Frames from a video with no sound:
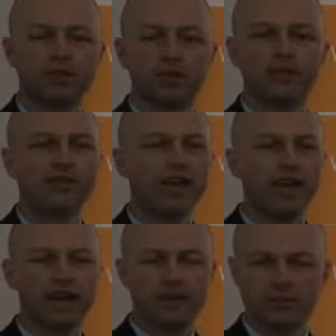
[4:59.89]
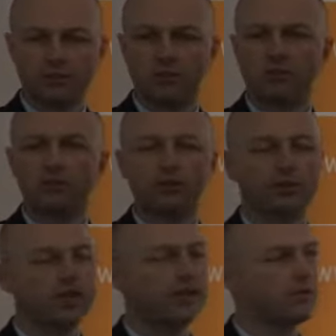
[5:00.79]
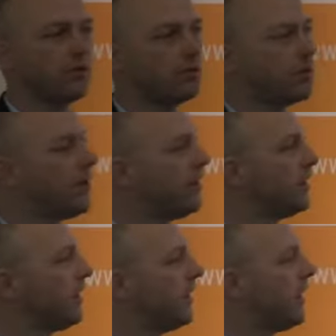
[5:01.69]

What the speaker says: bringing chat into your classroom as well.